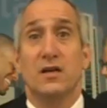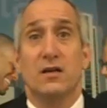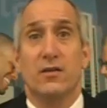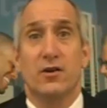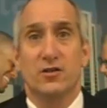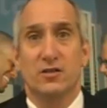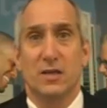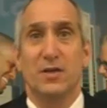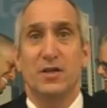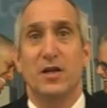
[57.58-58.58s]
There is
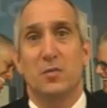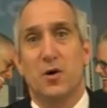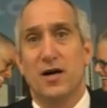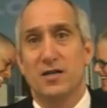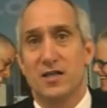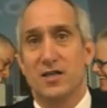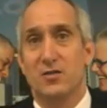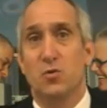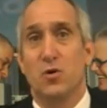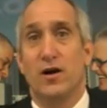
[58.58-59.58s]
typically a process
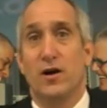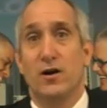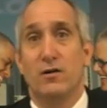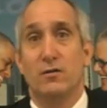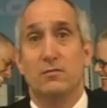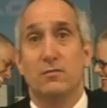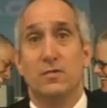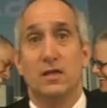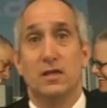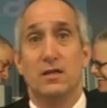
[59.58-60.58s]
where
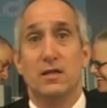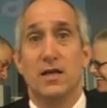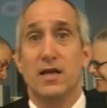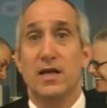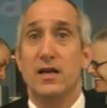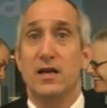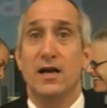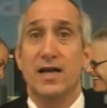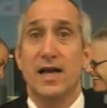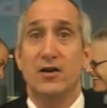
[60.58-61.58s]
the
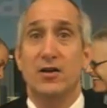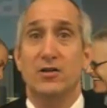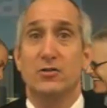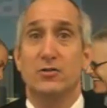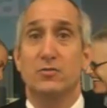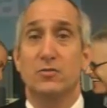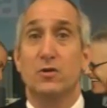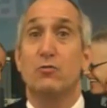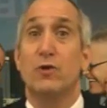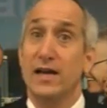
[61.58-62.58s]
account is
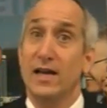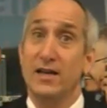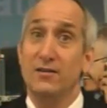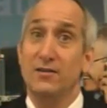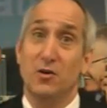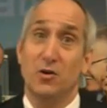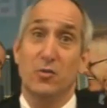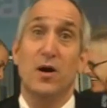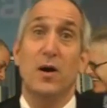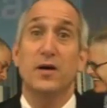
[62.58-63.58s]
read in, or the
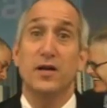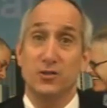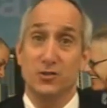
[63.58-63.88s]
property is